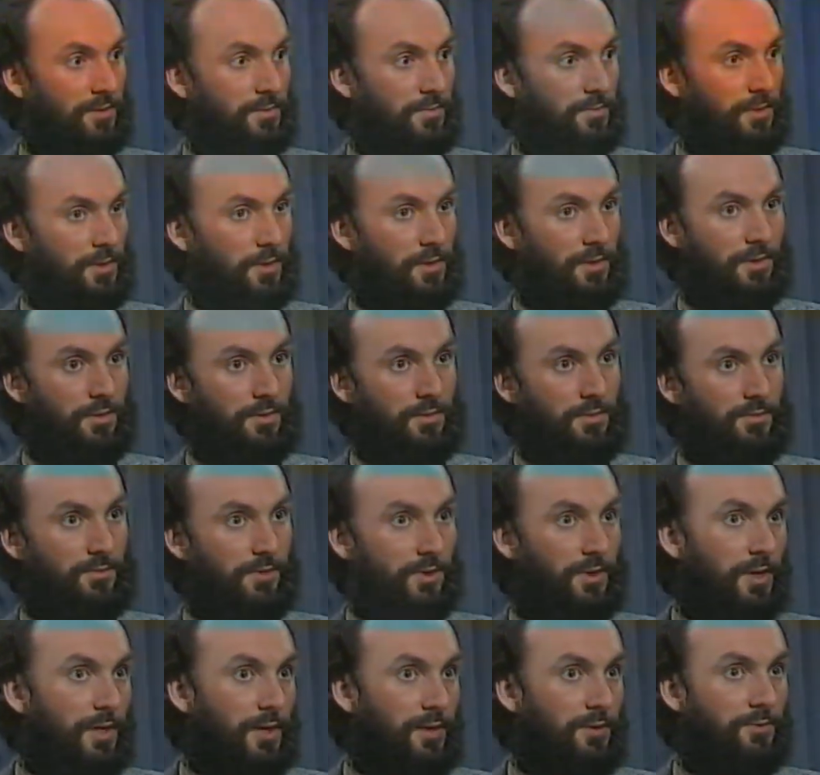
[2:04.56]
With
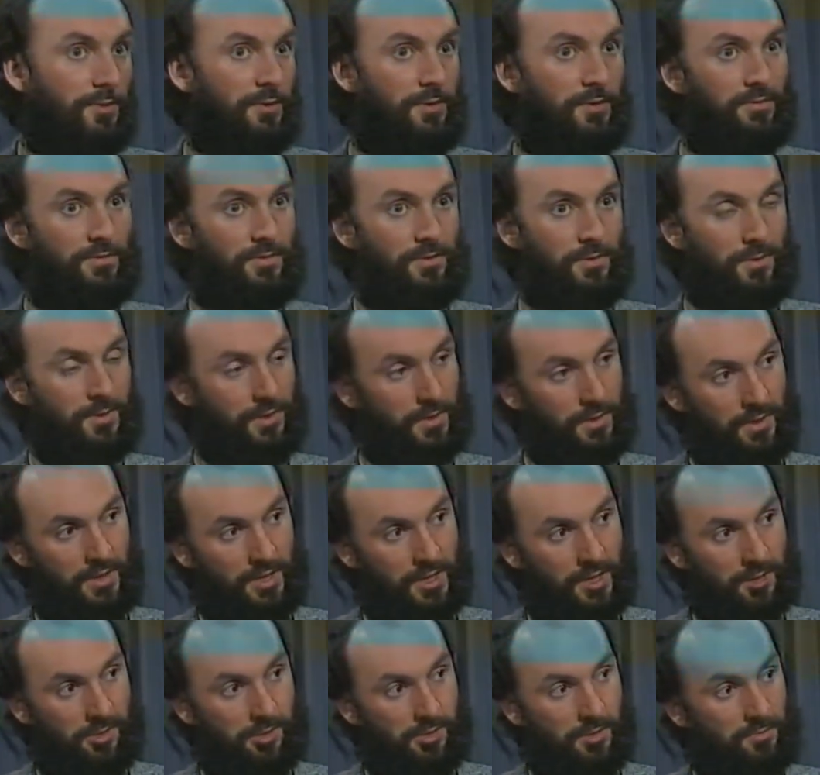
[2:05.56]

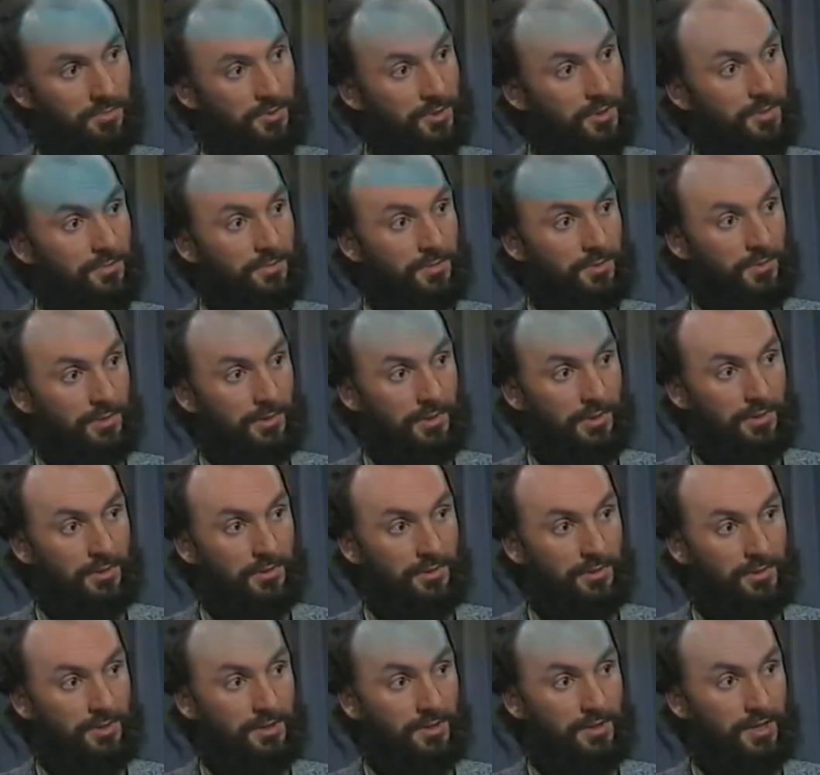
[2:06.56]
340,000 people
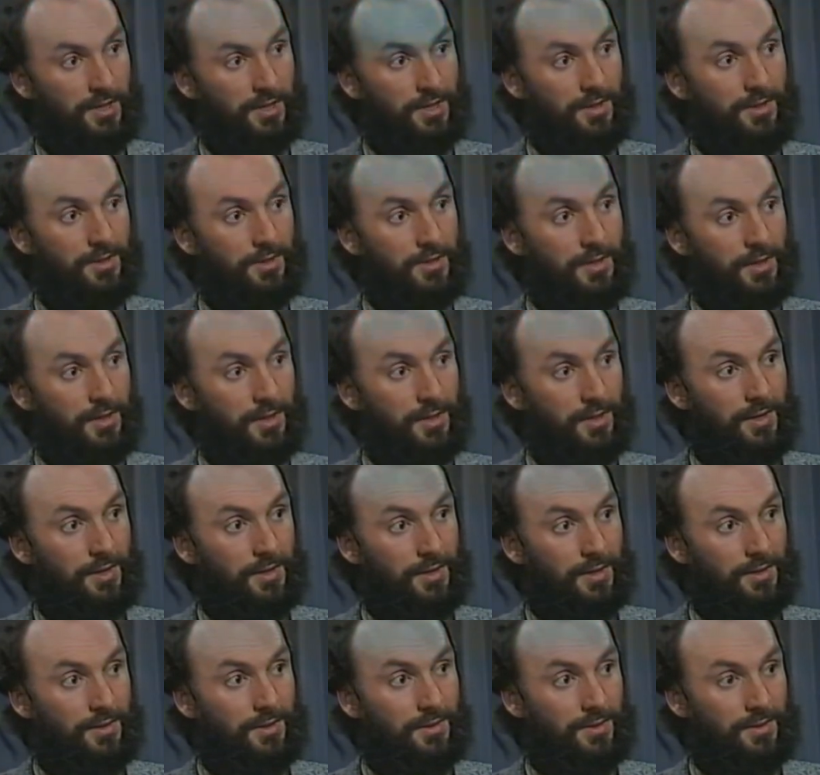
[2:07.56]
today.
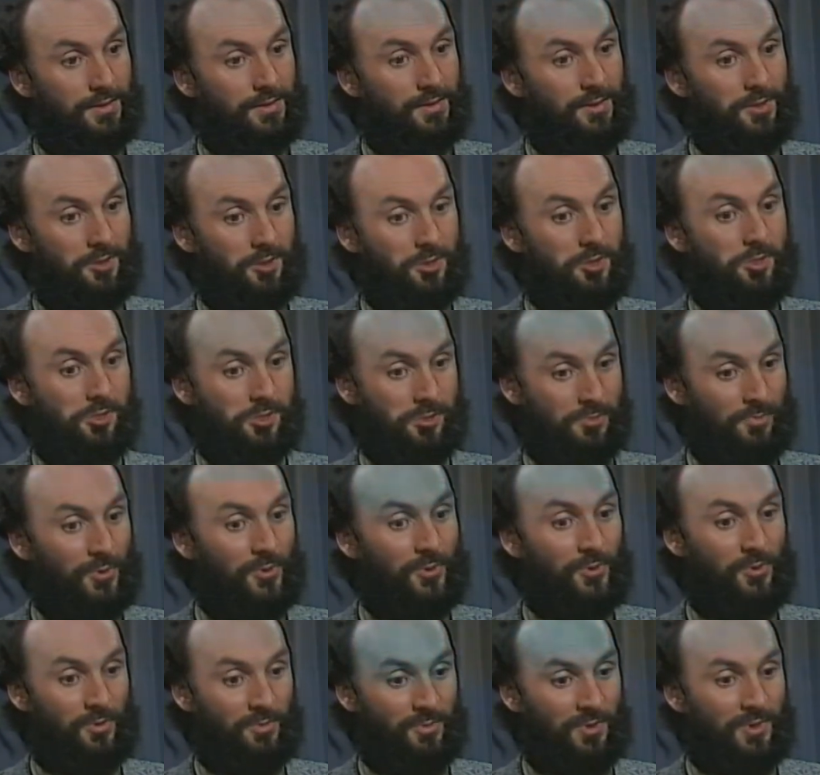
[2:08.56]

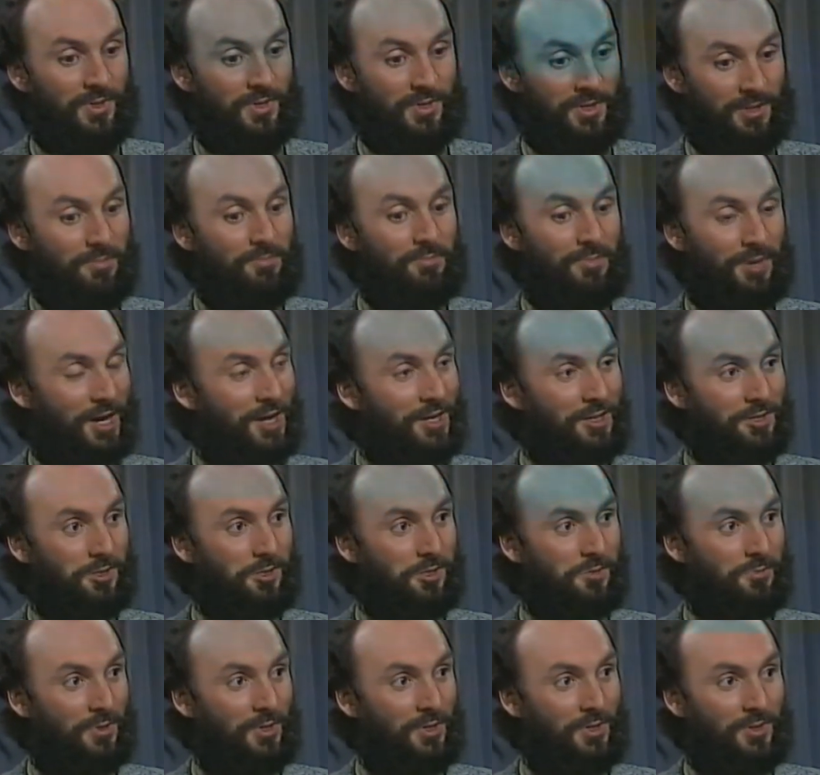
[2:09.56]
Small, but the impact
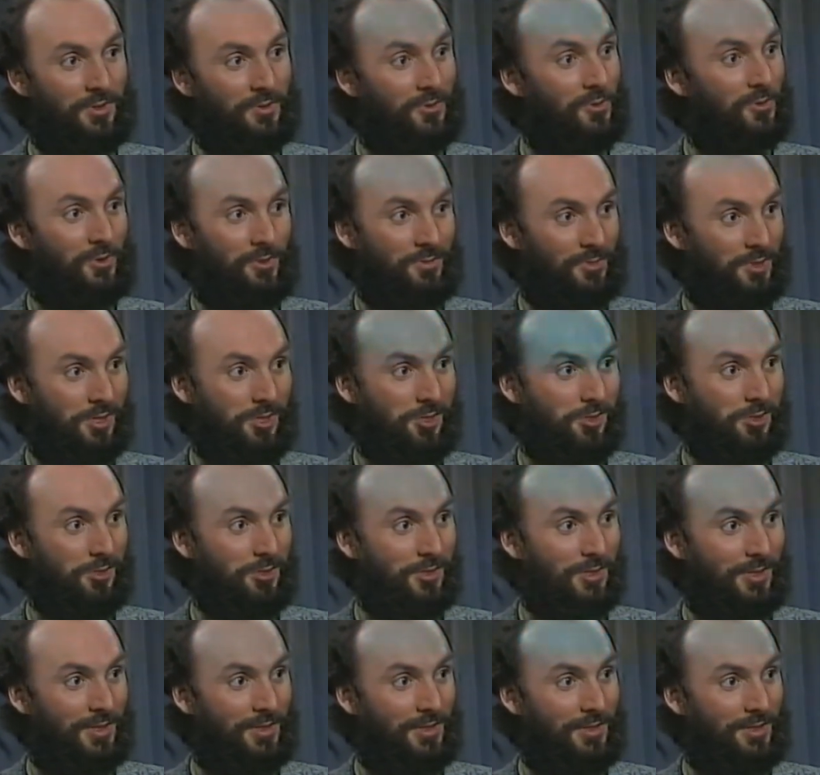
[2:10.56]
has been enormous.
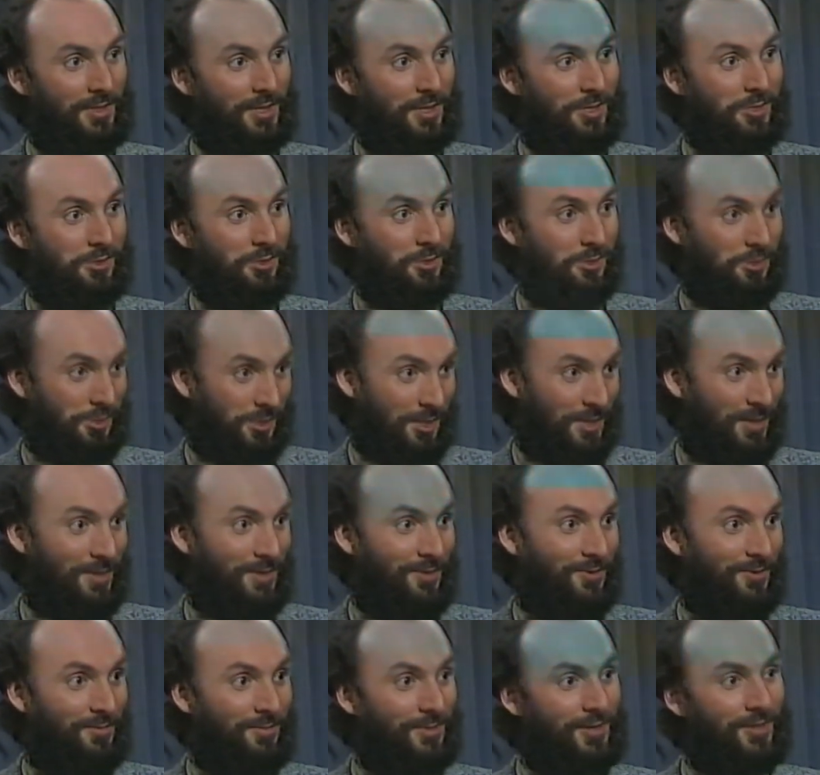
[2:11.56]
And as you
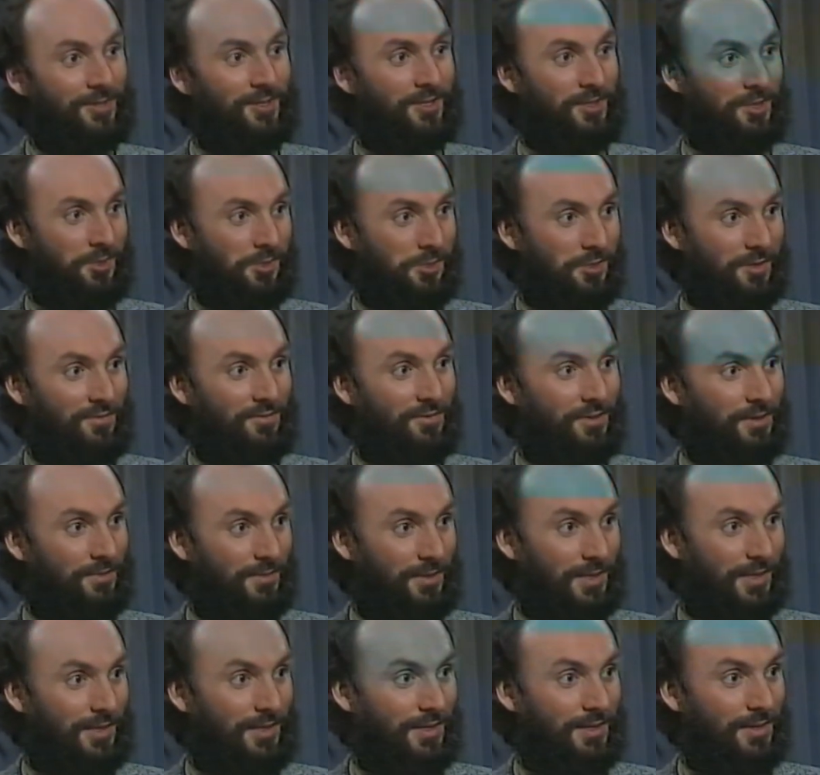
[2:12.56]
said, there are Maltese
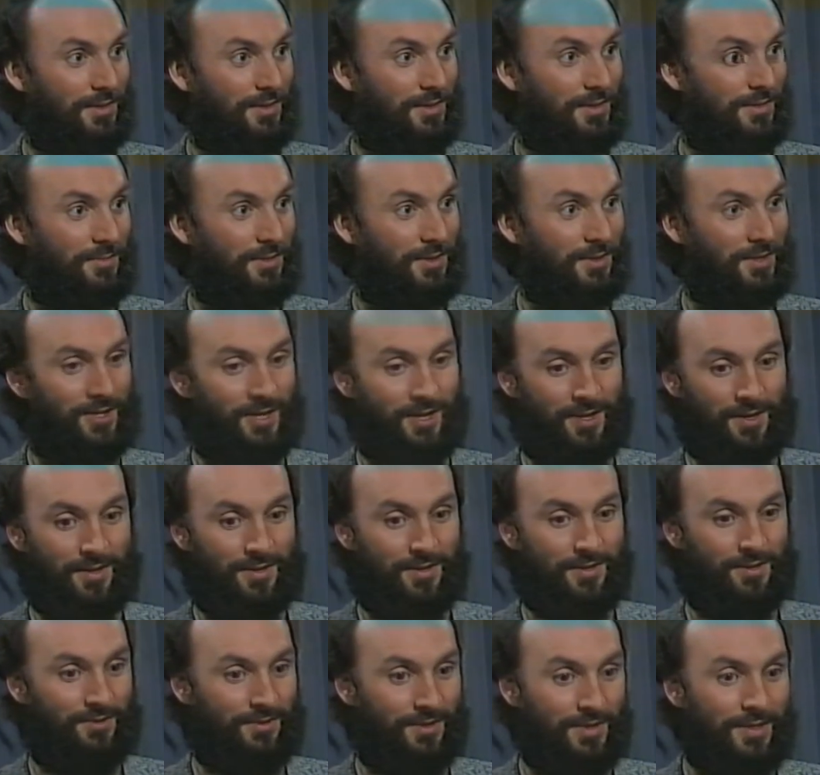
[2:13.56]
everywhere. In
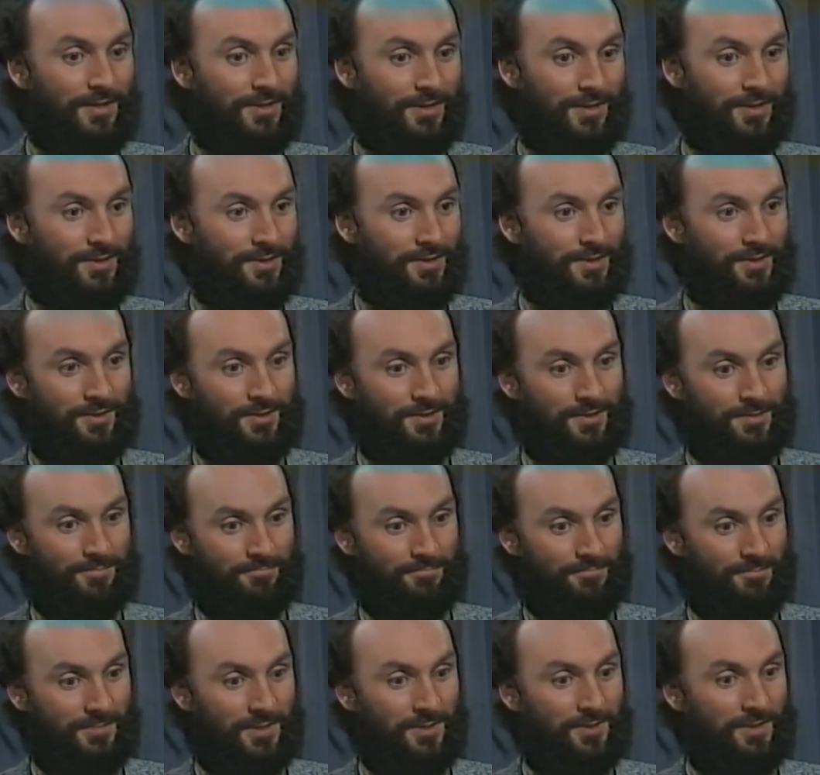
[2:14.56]
Canada, England,
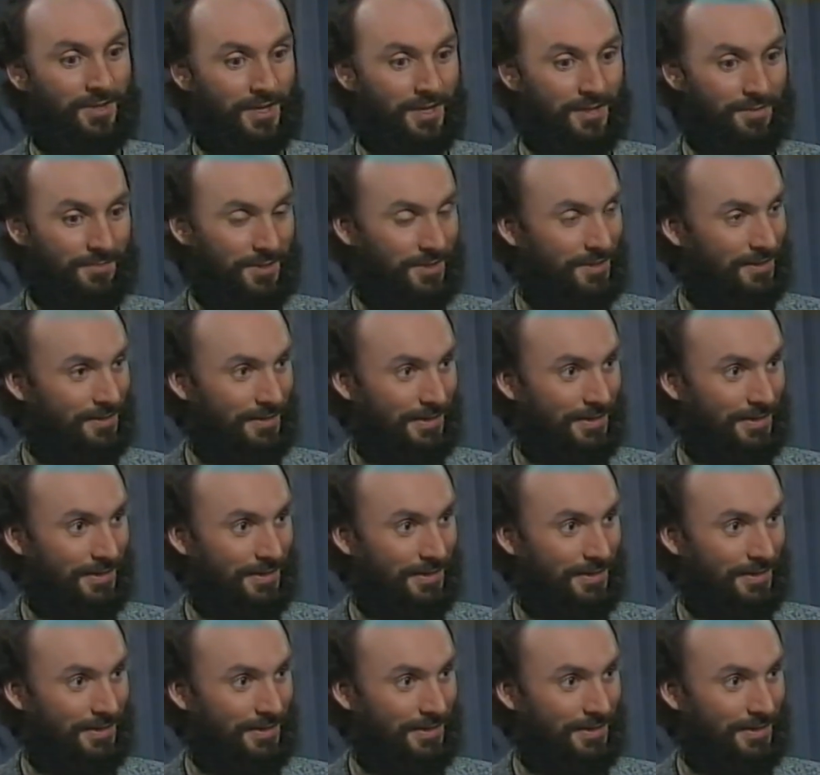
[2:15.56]
you name it.